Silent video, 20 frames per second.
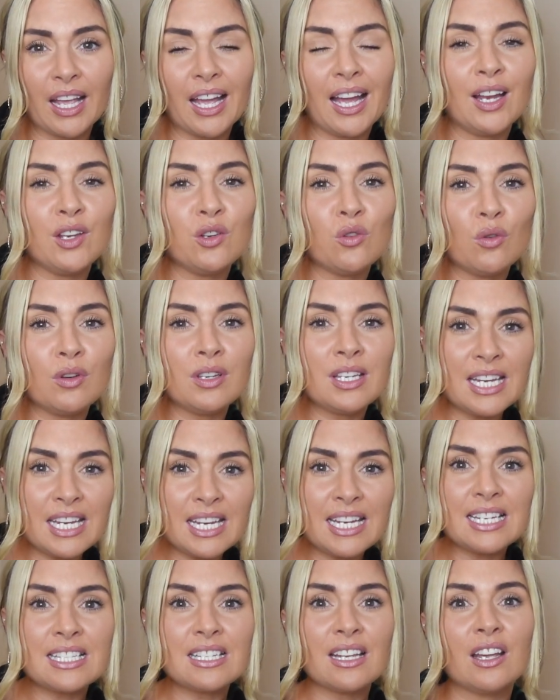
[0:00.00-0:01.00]
And your
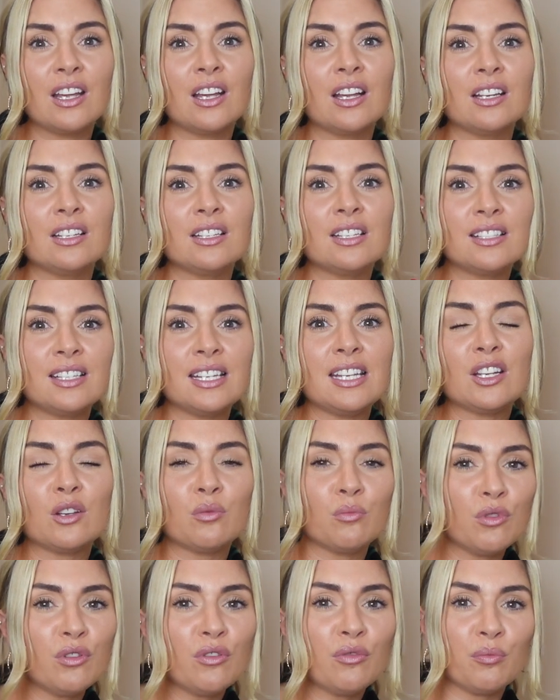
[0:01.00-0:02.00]
need to
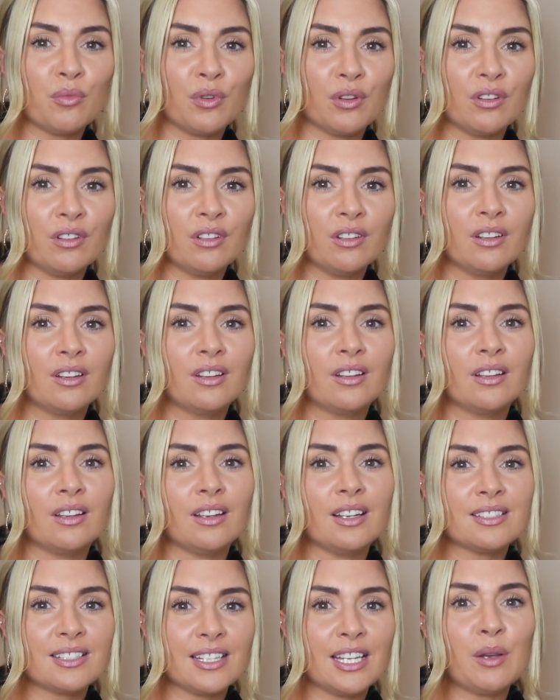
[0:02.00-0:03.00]
seek movement
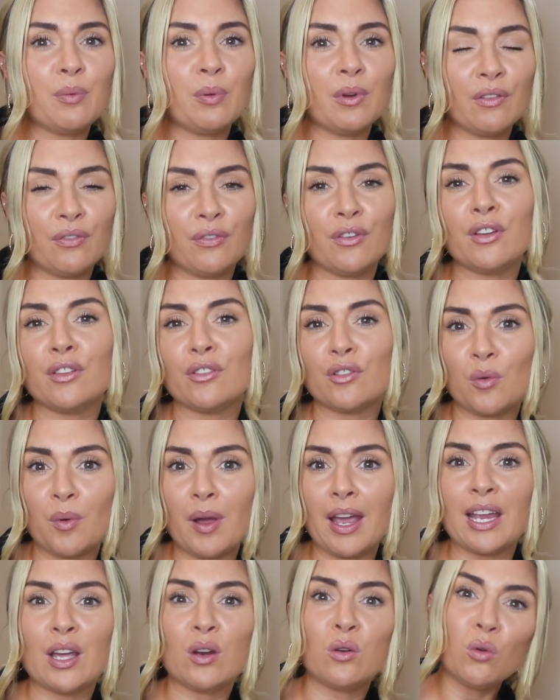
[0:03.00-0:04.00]
is keeping it further
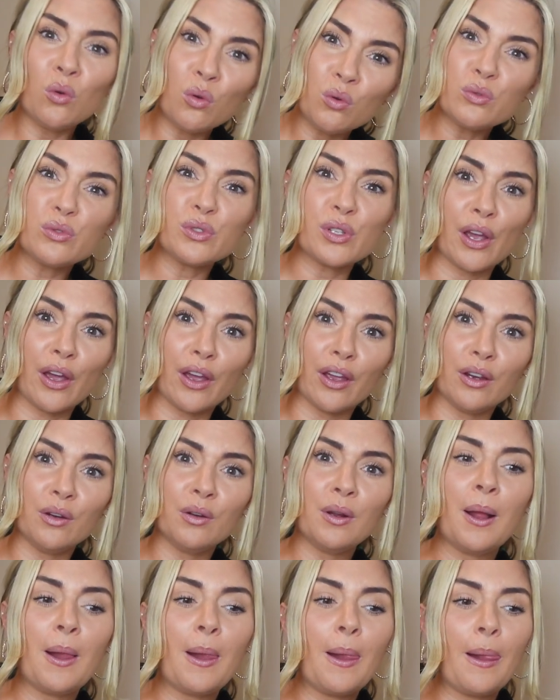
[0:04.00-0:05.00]
away. And also,
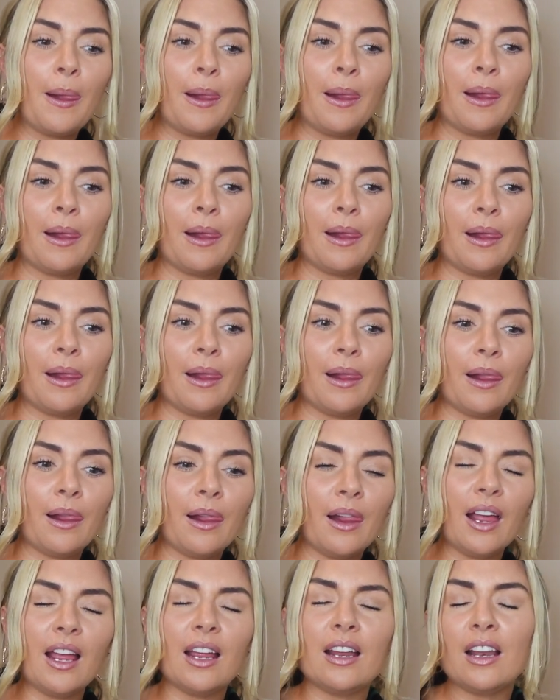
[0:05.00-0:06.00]

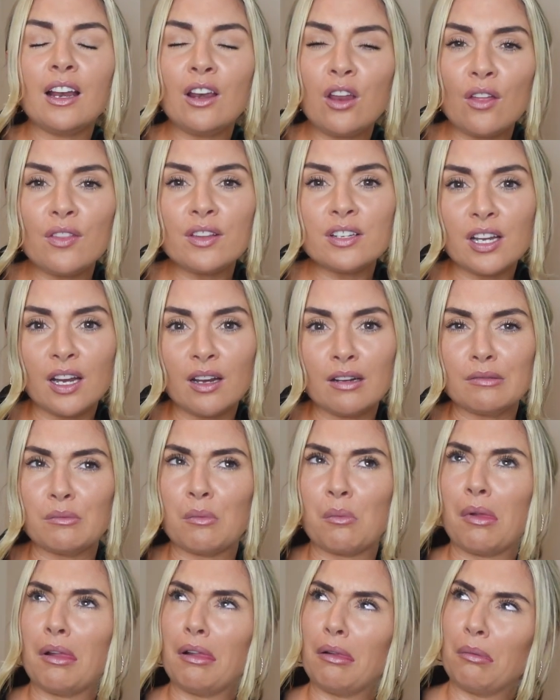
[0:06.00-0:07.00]
a lot of the
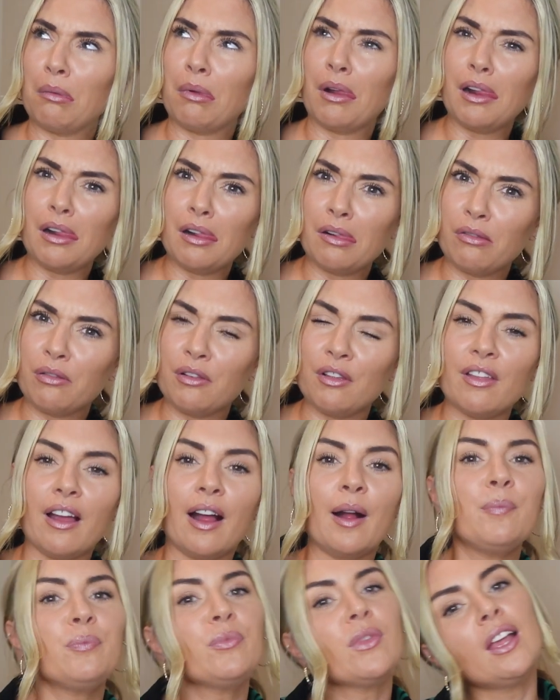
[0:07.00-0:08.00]
time, why would I do
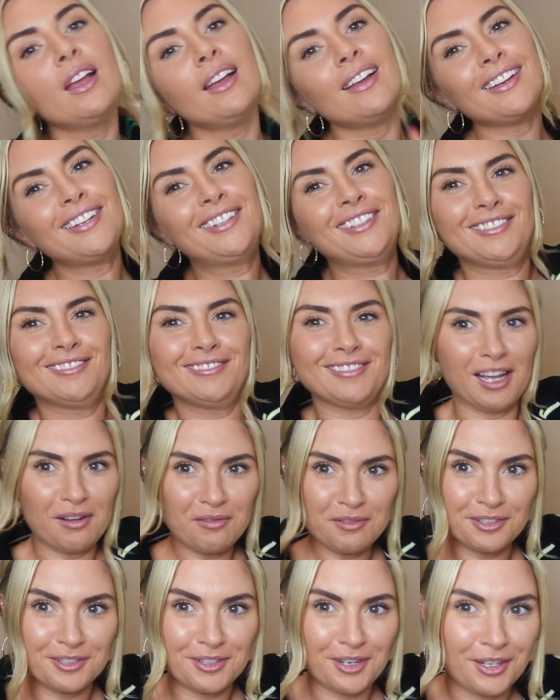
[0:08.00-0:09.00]
that? That
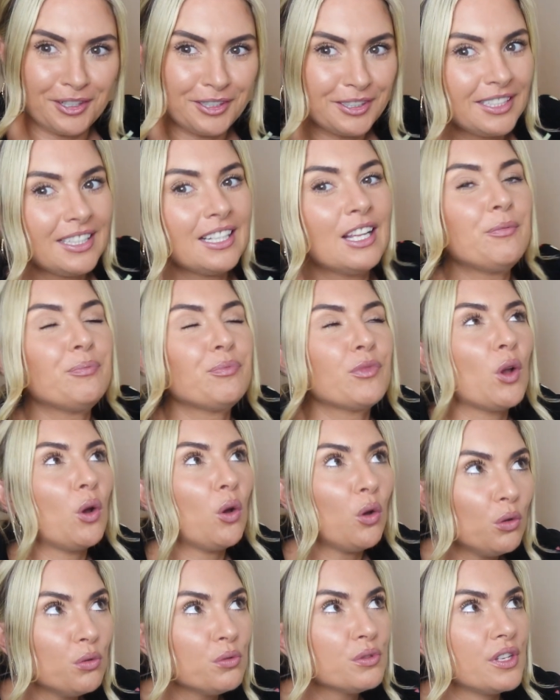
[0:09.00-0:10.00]
was new.
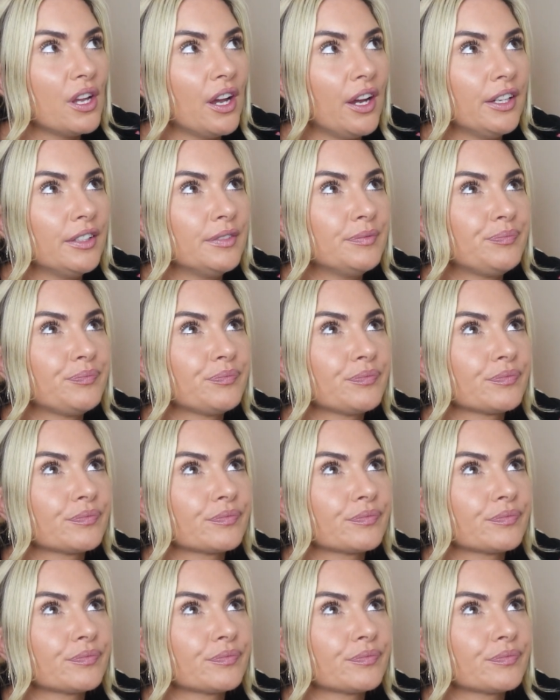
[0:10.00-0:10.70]
Also,